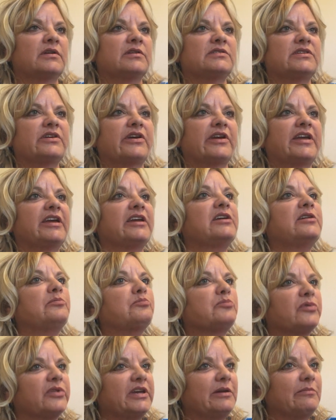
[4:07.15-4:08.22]
so I could
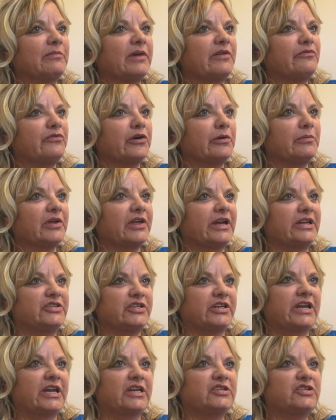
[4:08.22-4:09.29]
complete my formal
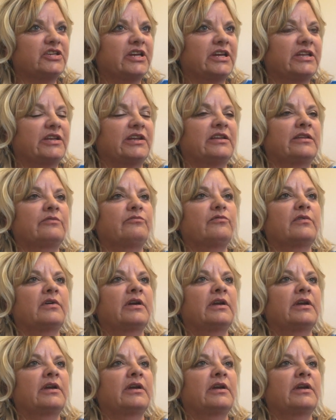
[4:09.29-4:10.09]
education